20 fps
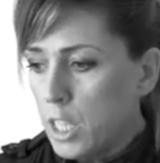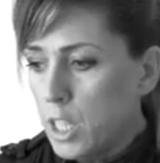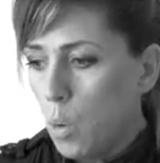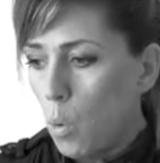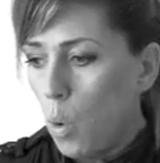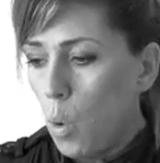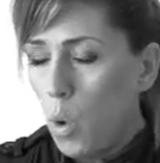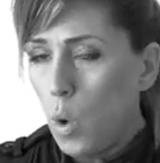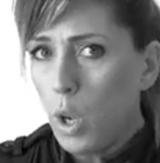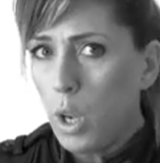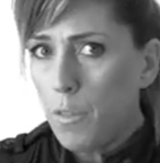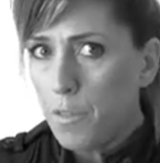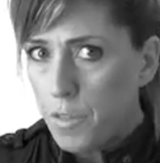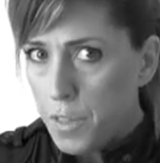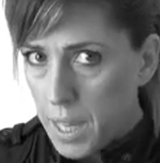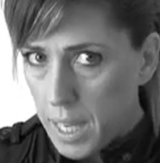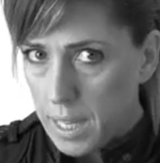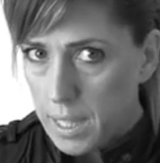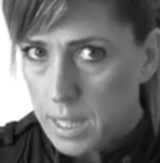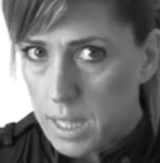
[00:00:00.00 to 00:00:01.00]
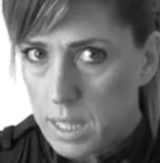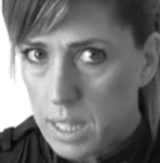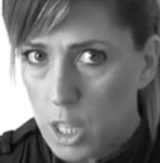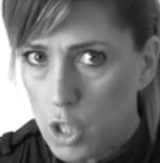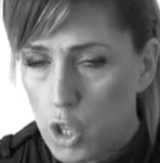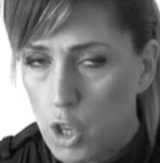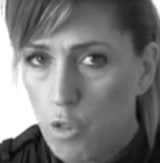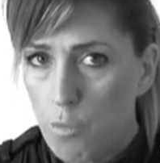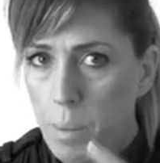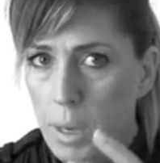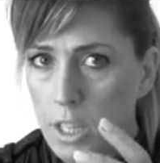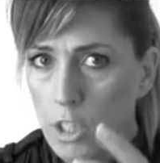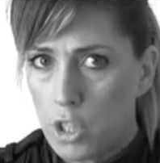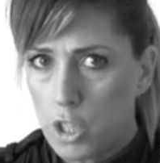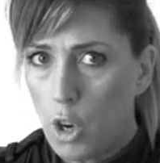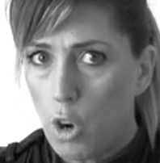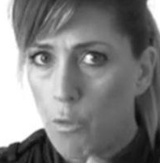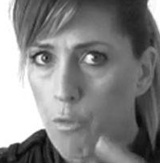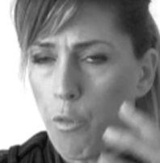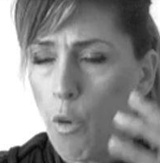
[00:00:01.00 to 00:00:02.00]
So all of this that you've been
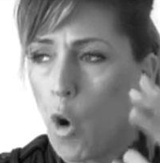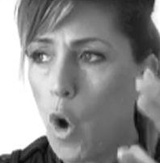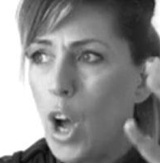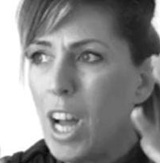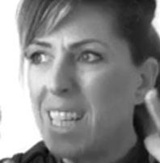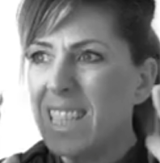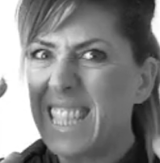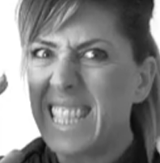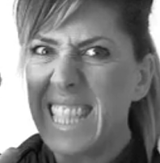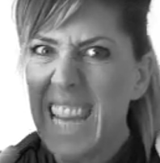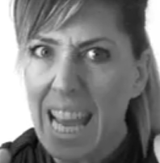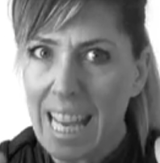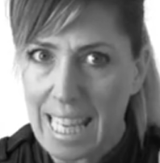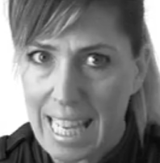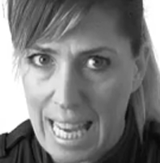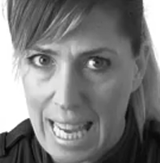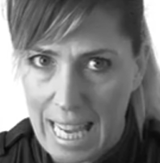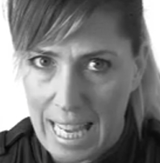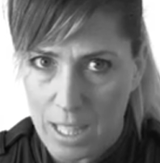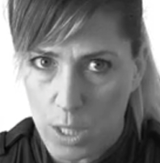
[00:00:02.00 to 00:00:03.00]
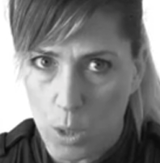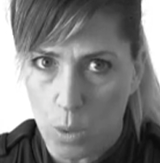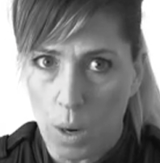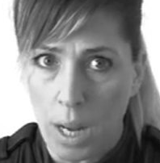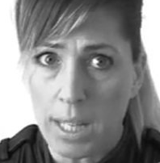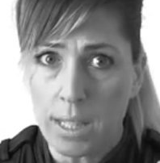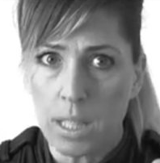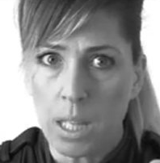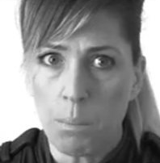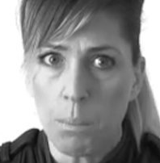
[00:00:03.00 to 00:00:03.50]
sold for decades, all right?